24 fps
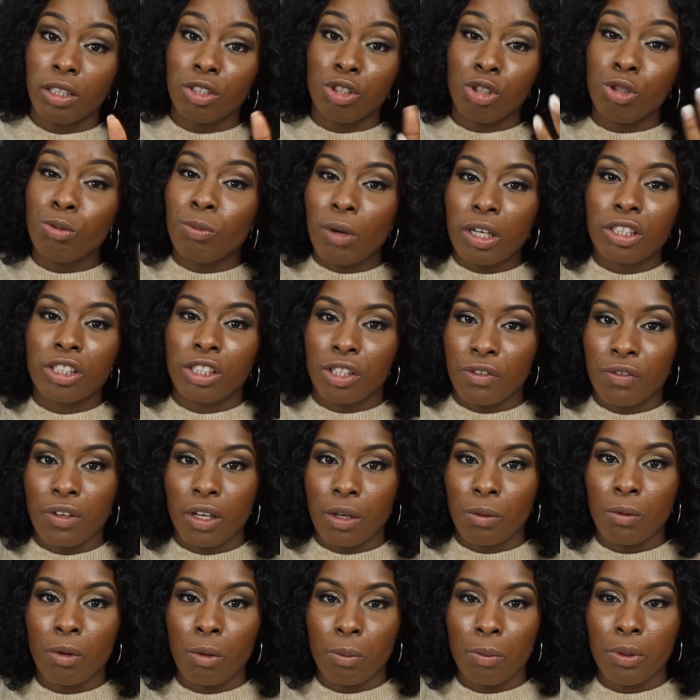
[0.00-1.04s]
Too much of
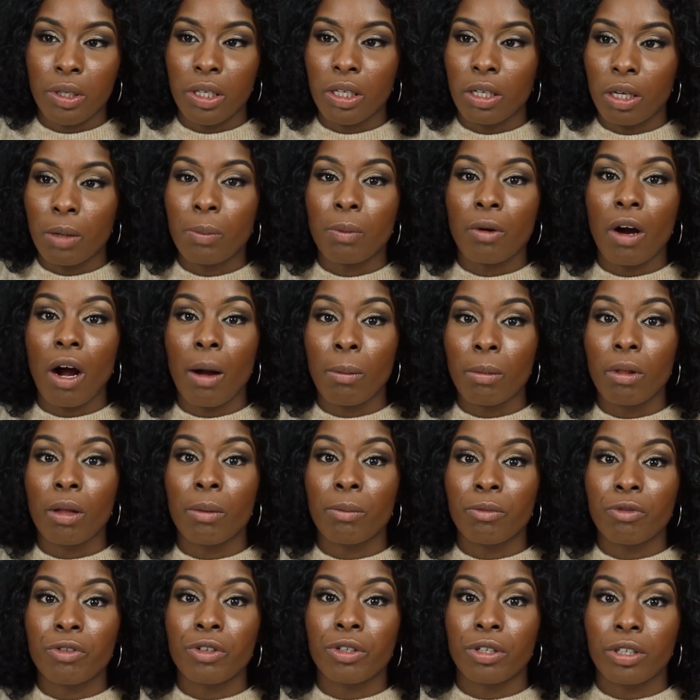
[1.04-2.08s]
it will be a
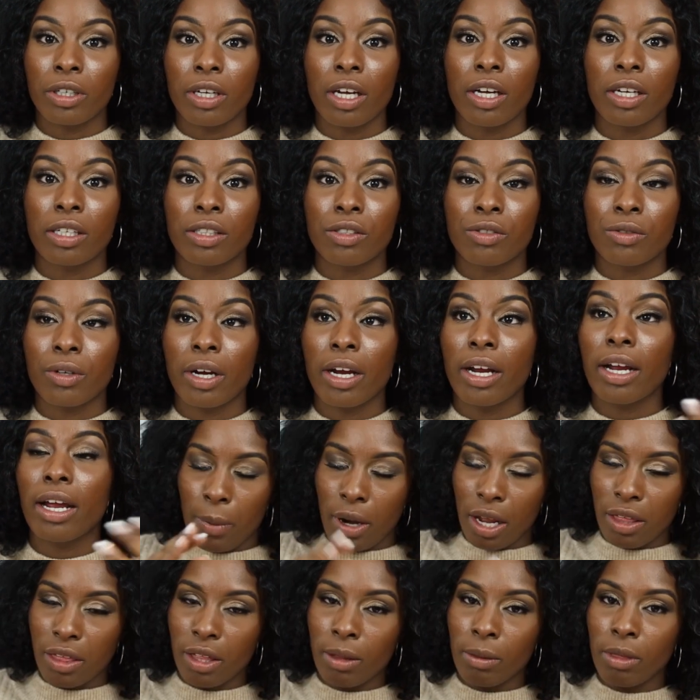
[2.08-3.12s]
problem for your kids, right?
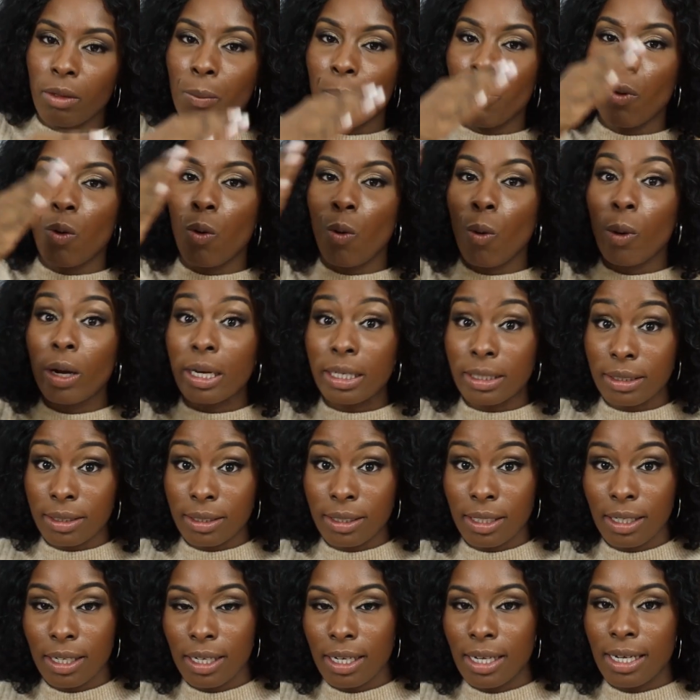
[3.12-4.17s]
But I think the
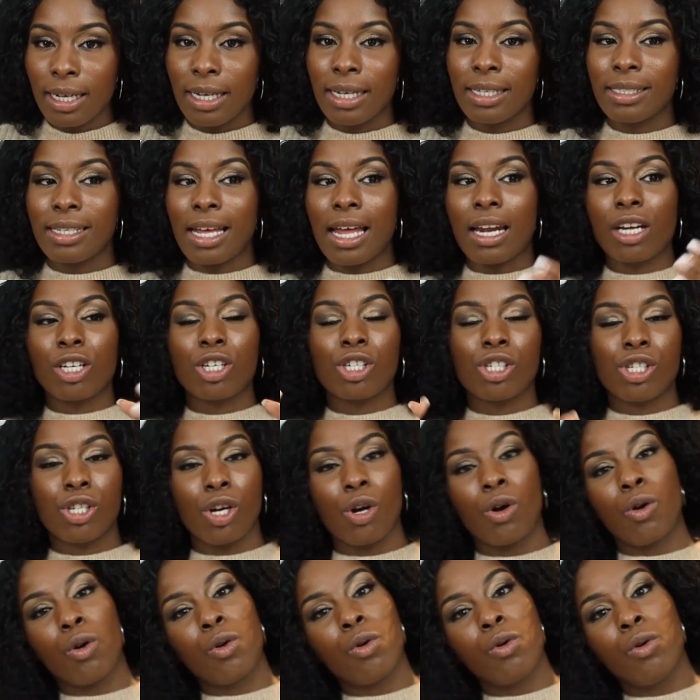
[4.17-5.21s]
point is that a
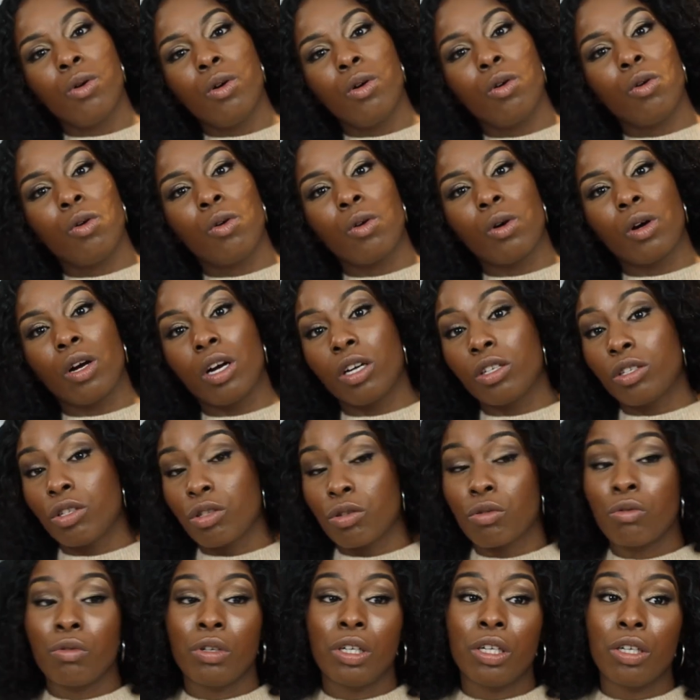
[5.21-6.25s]
show or a
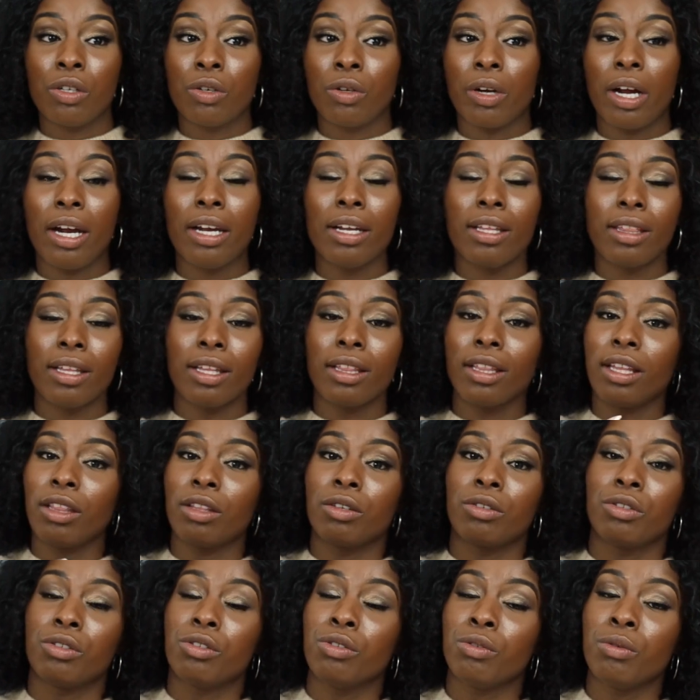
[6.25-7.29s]
screen or anything that
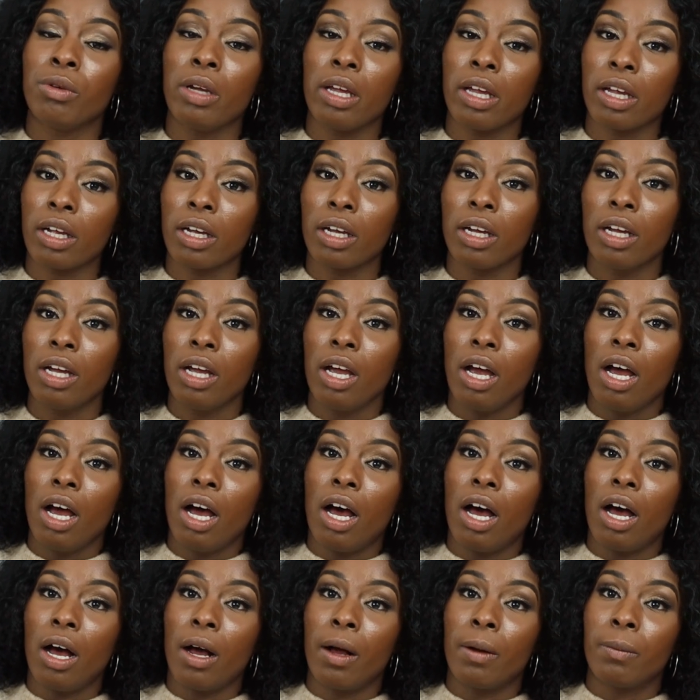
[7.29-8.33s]
they're doing
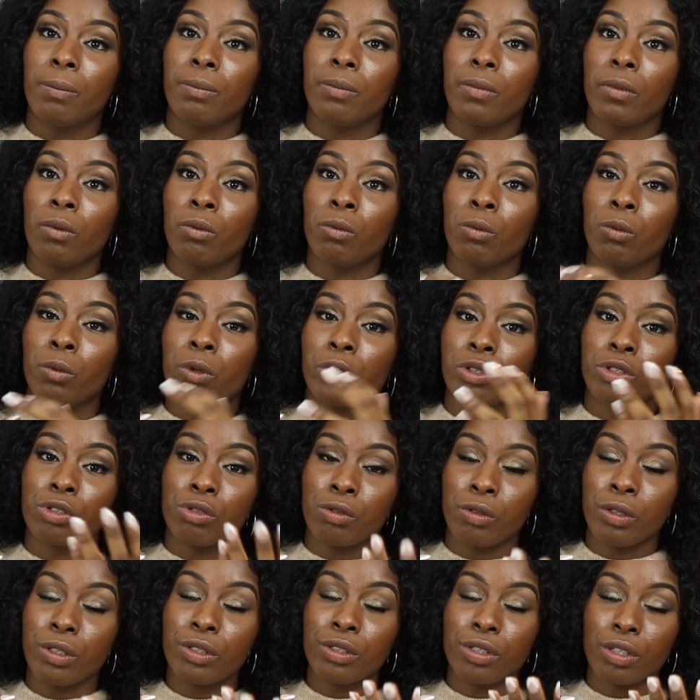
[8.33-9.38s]
where
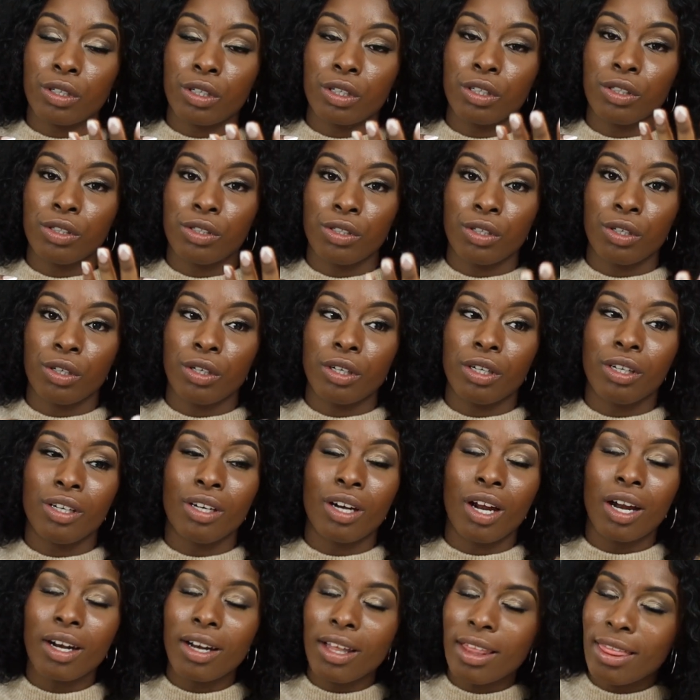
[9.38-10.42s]
screens are
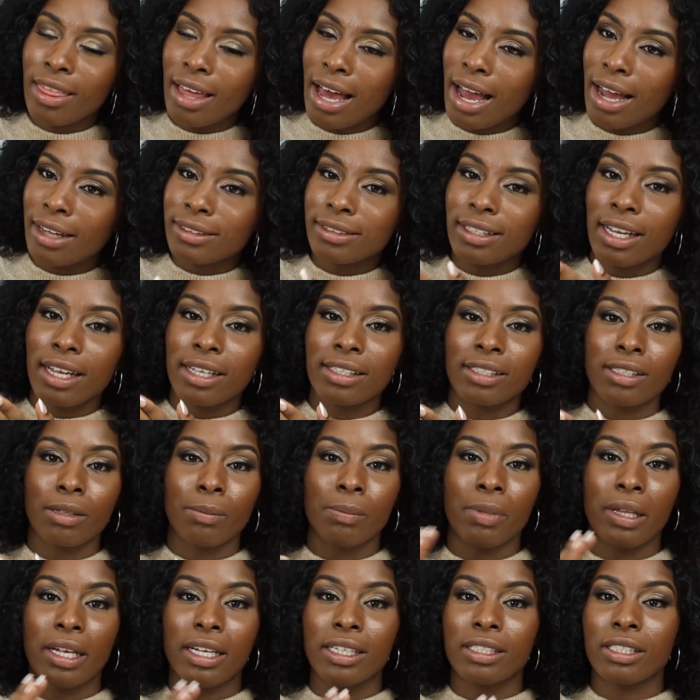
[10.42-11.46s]
concerned, none of that takes the
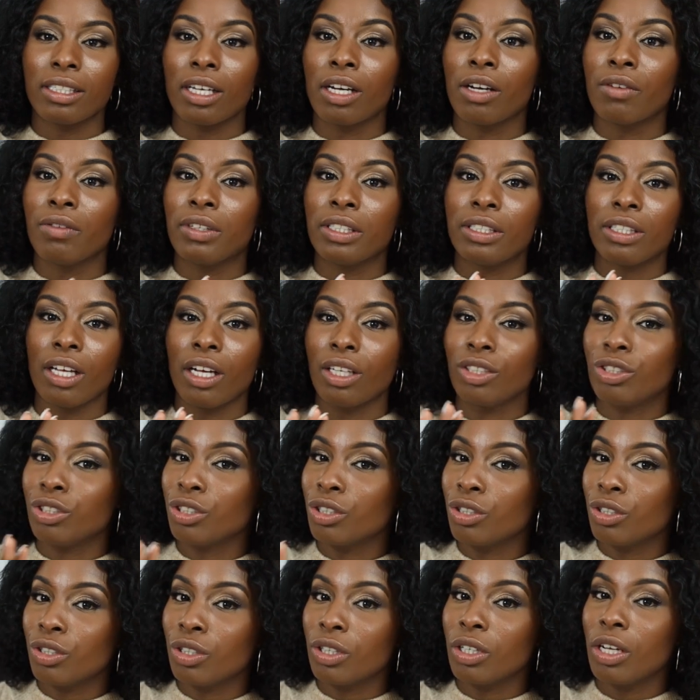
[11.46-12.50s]
place of
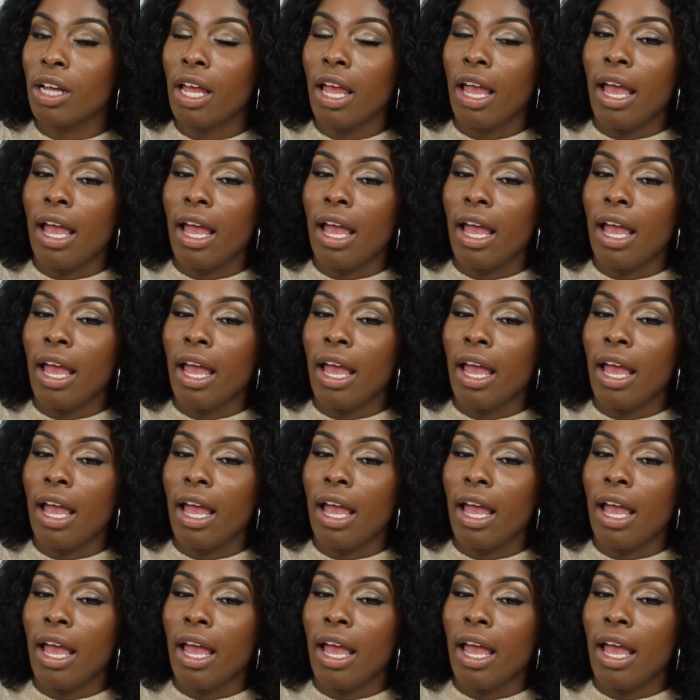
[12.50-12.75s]
intentional